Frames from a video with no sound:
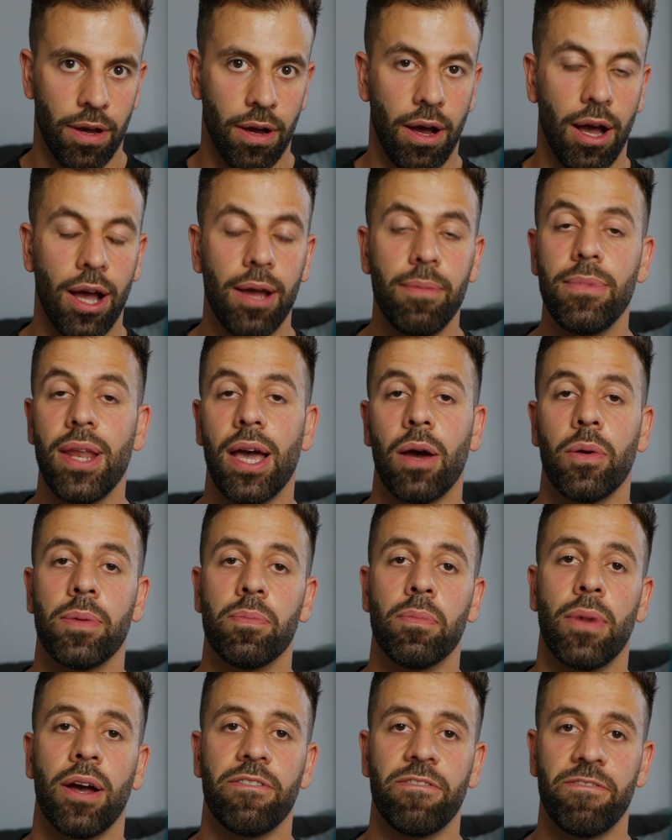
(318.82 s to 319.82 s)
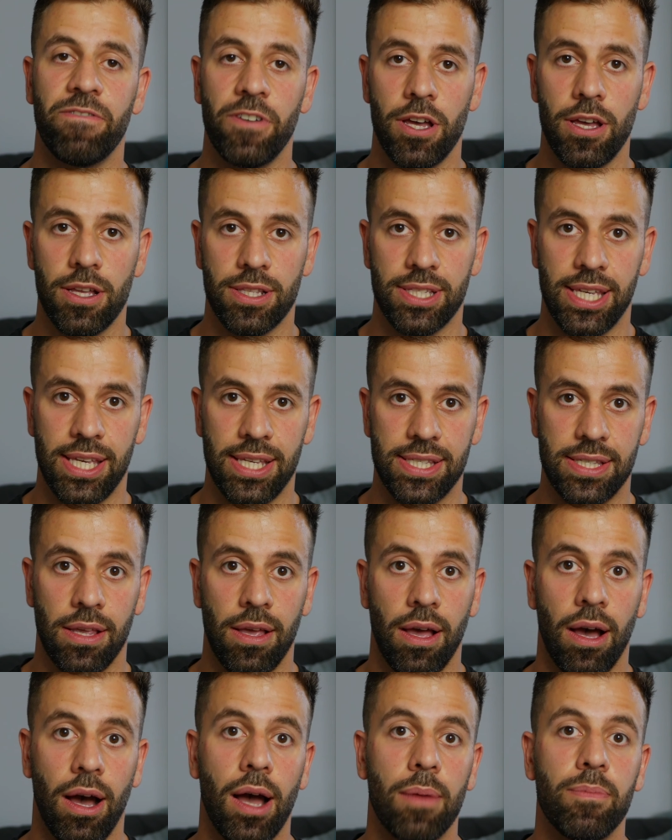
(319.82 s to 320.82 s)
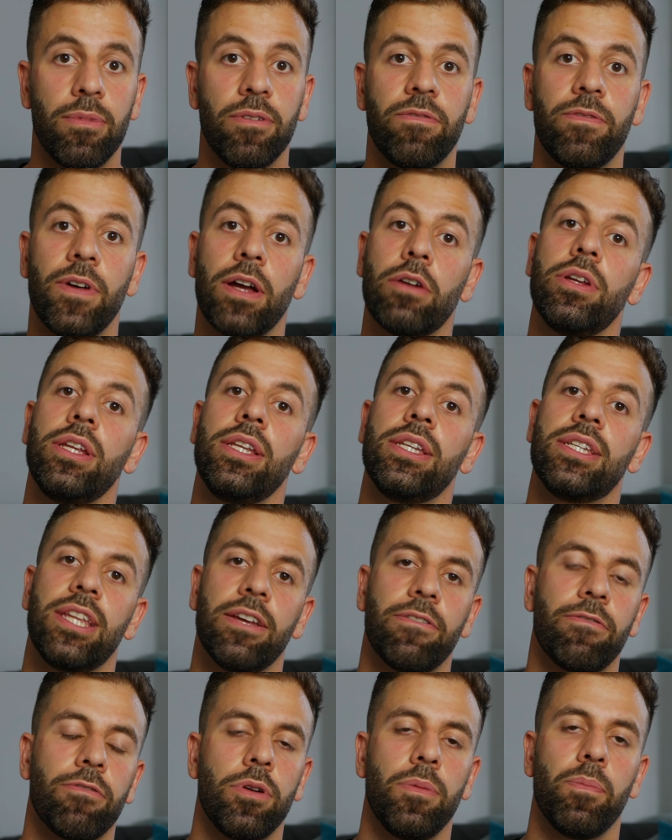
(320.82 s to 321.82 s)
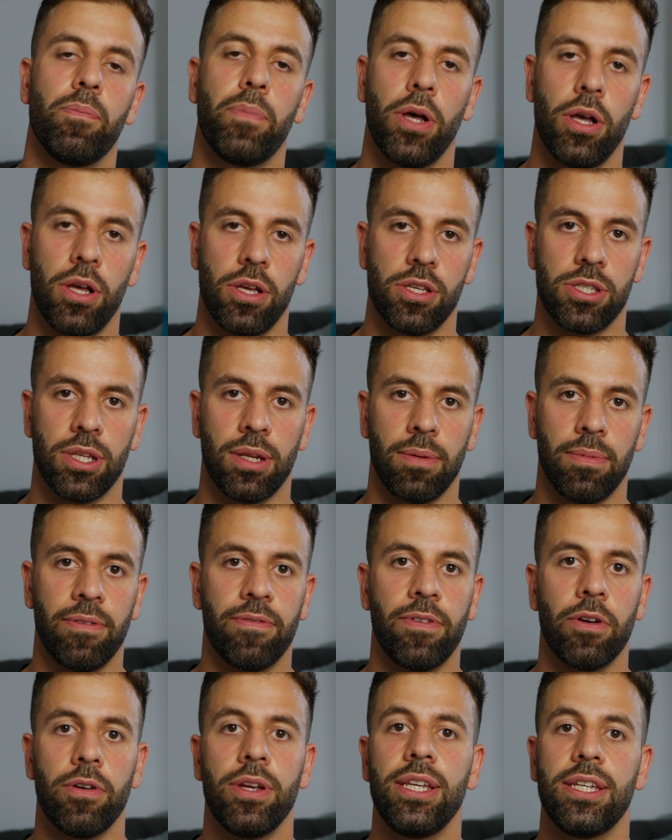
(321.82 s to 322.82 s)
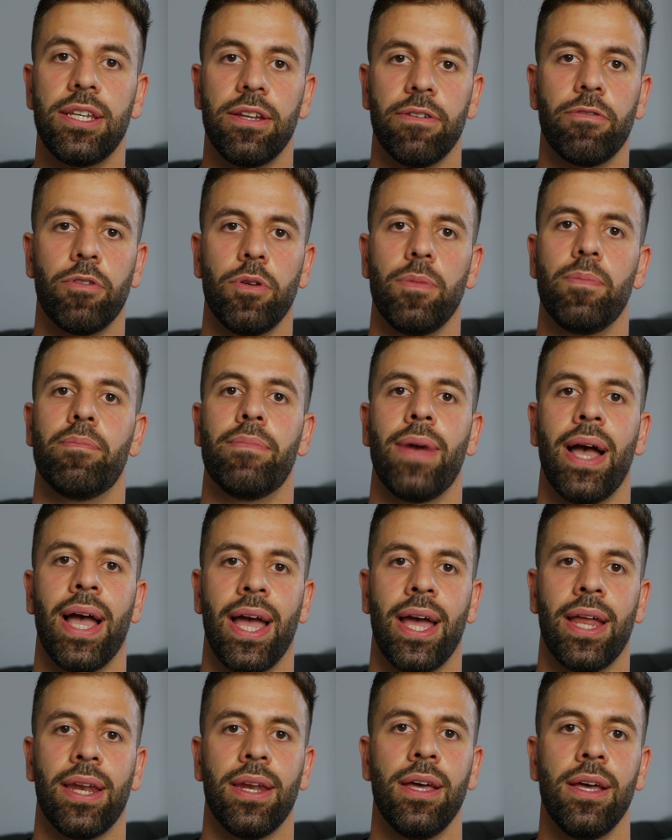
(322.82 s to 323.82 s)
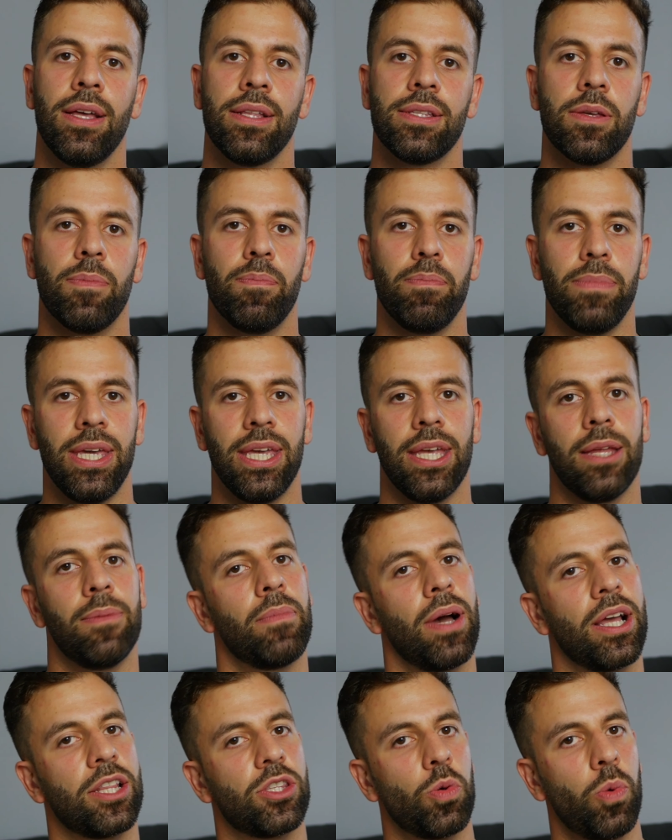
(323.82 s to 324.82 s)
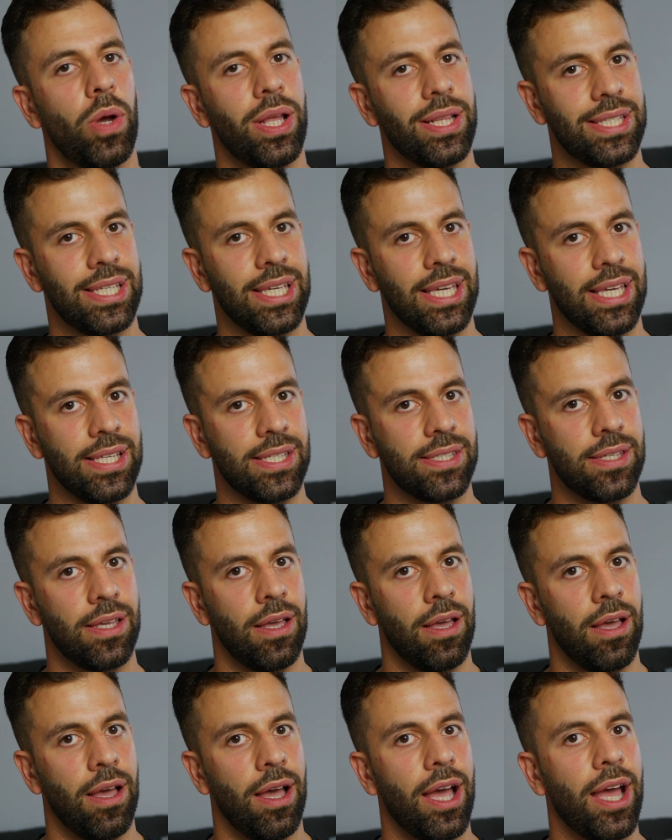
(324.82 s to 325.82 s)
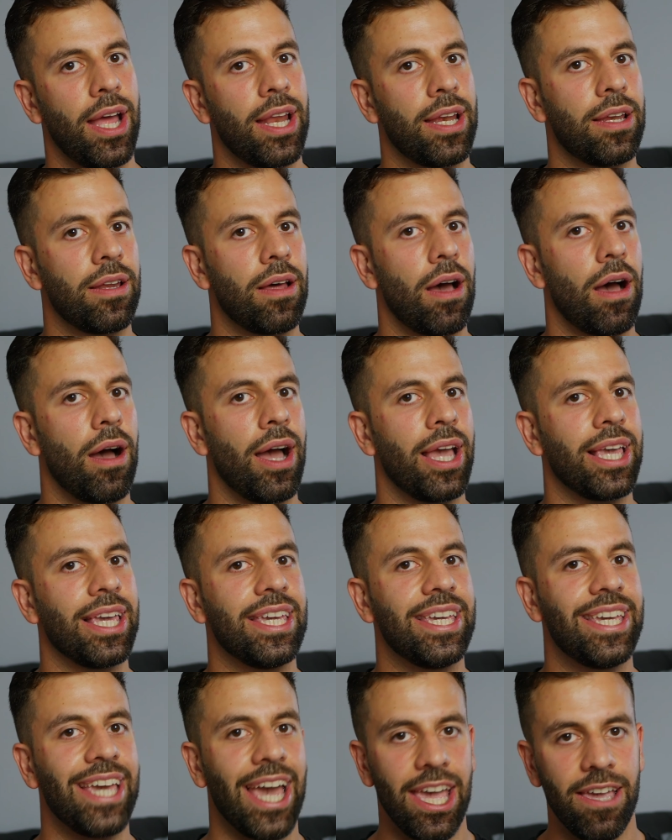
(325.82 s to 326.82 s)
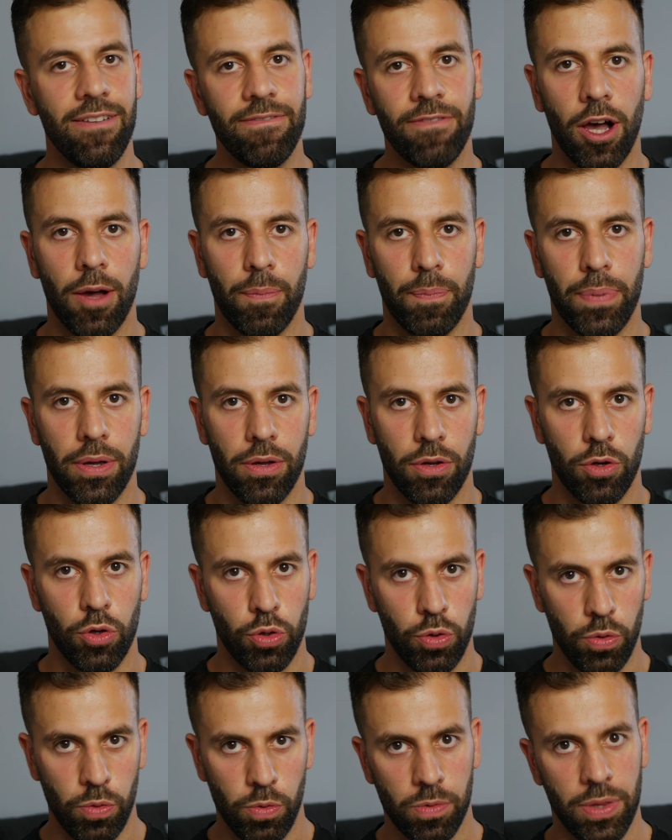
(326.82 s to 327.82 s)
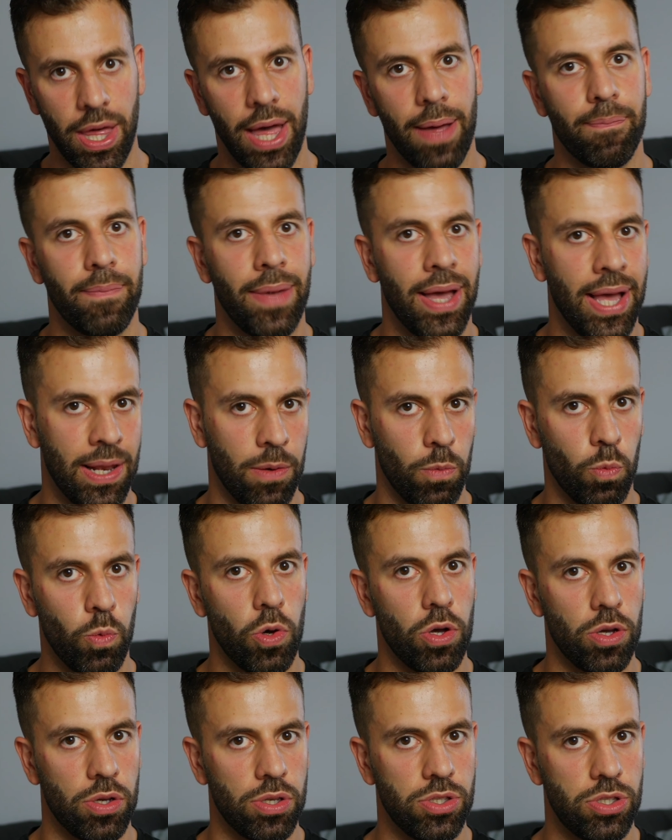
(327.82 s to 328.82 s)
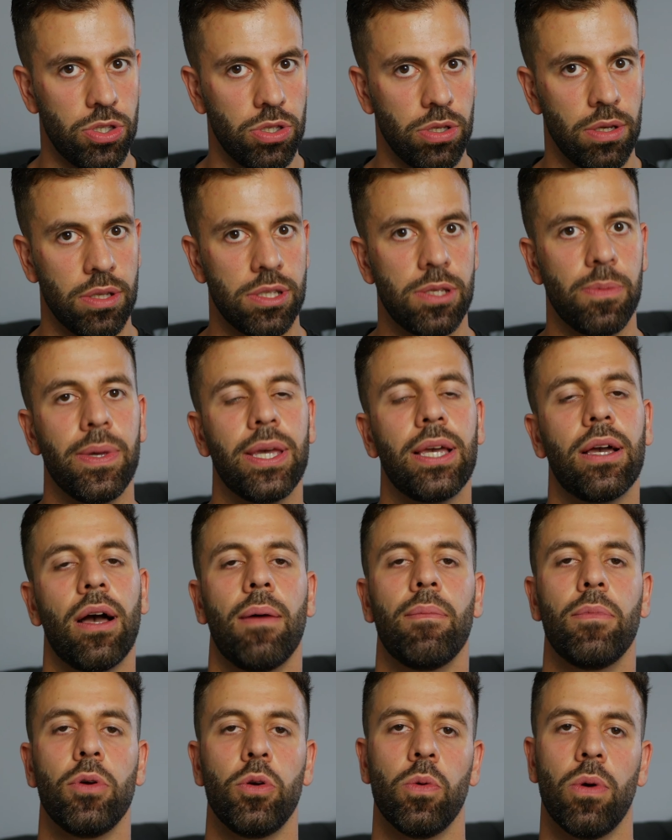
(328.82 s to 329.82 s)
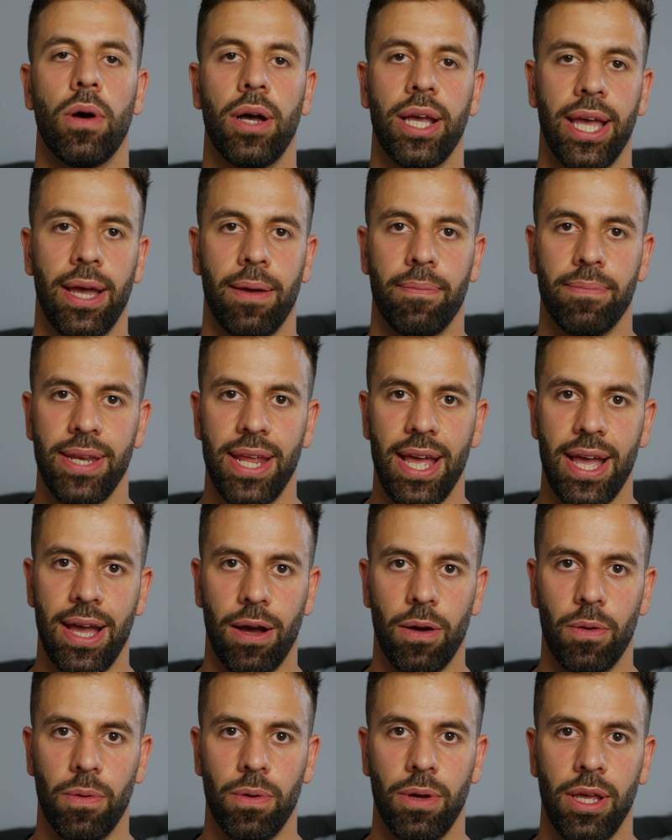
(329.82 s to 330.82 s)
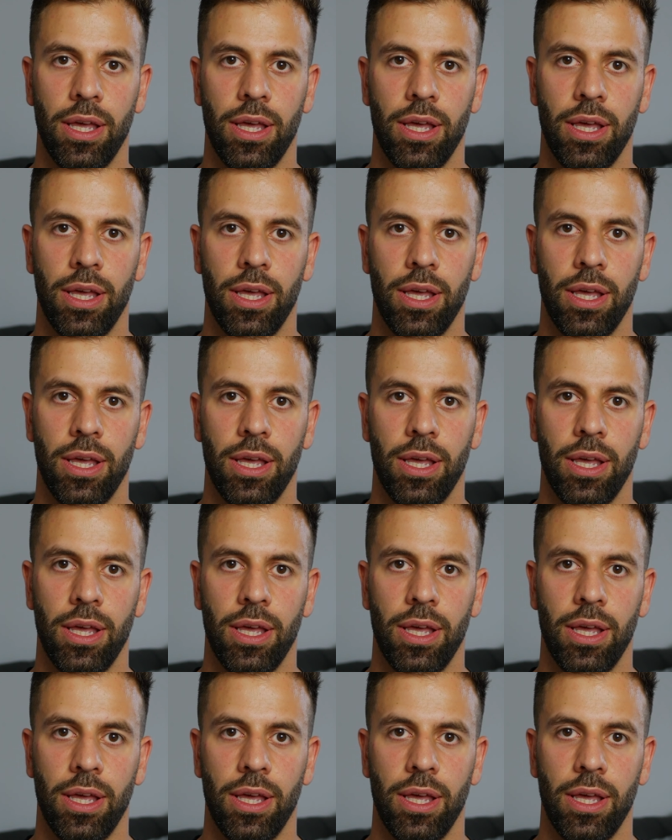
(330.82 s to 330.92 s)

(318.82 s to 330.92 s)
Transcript: I'm now in my thirties. I'm a very different person. I'm a very different man to me in my twenties. And I gave up who that man was to become who I am now.